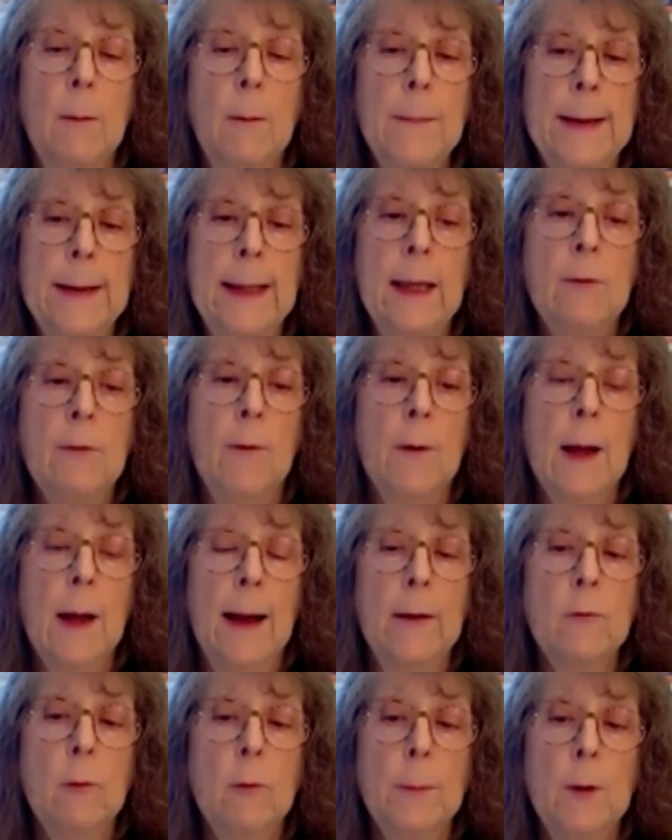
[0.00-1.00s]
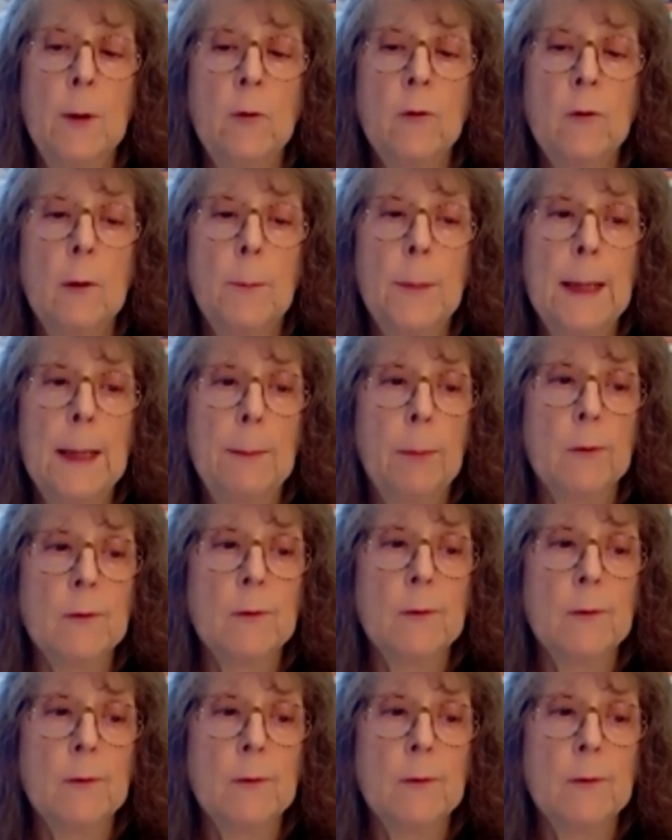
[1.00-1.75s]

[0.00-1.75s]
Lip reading: a meaningful contribution to people's